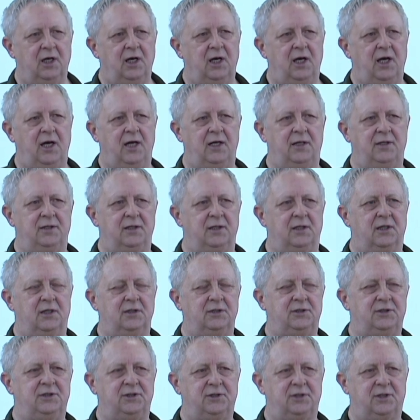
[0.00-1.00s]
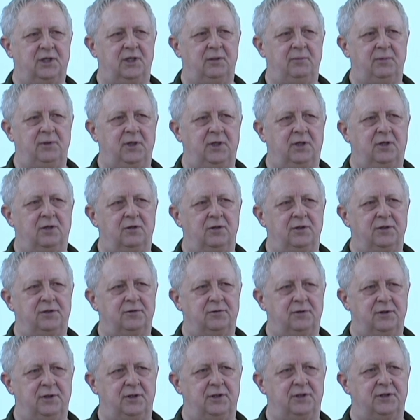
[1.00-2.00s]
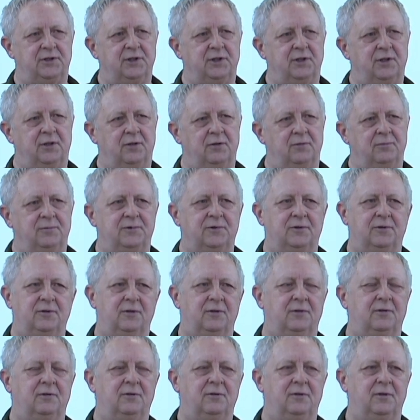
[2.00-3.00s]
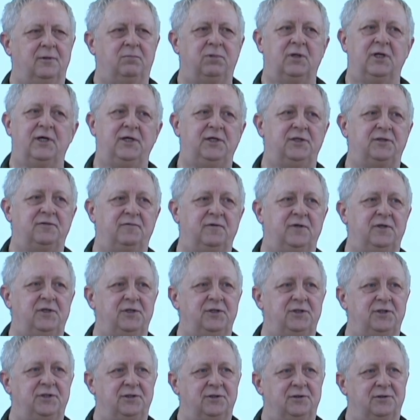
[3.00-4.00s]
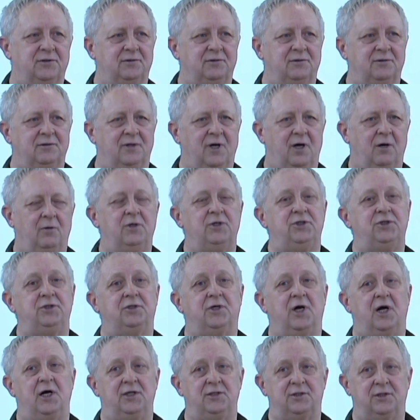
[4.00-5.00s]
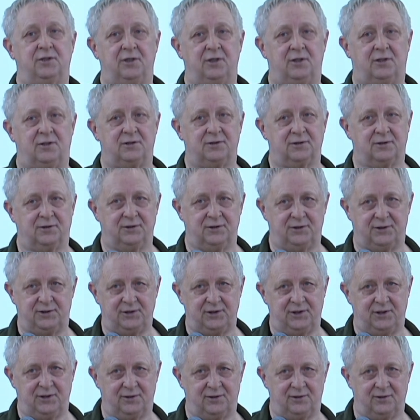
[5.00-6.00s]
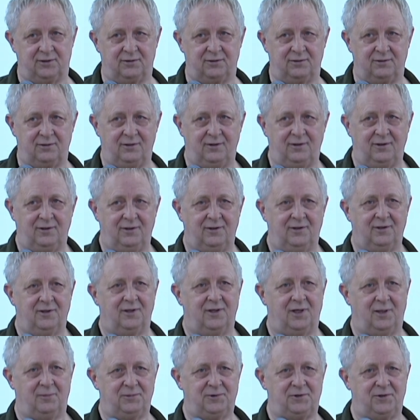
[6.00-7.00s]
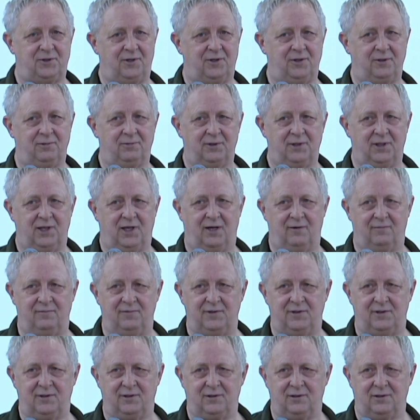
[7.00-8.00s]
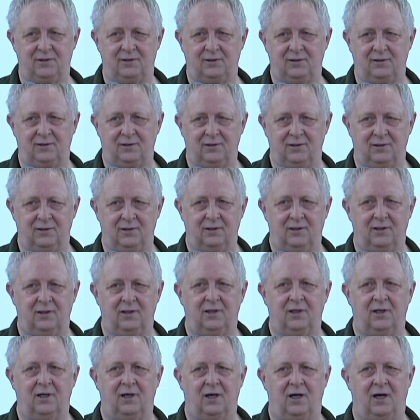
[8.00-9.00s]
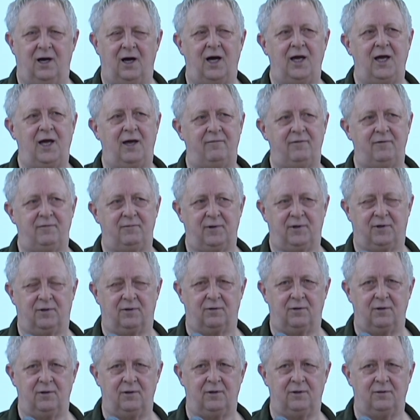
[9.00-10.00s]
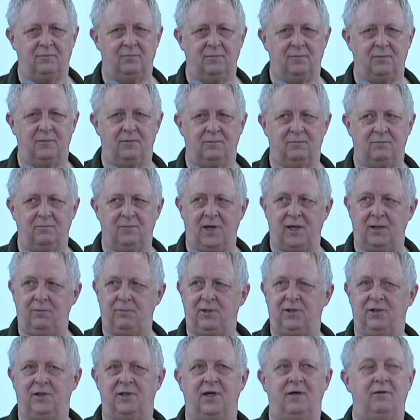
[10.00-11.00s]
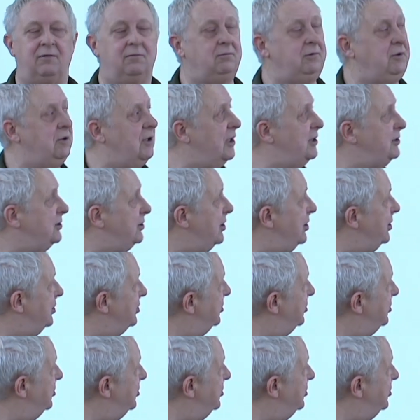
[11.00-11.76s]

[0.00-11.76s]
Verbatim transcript: and uh, she's going to be going to a nursing home. So the, the play is finished. I wish you guys could all could see it though. I'm sure you would love it. I have it recorded. Maybe you know you guys got a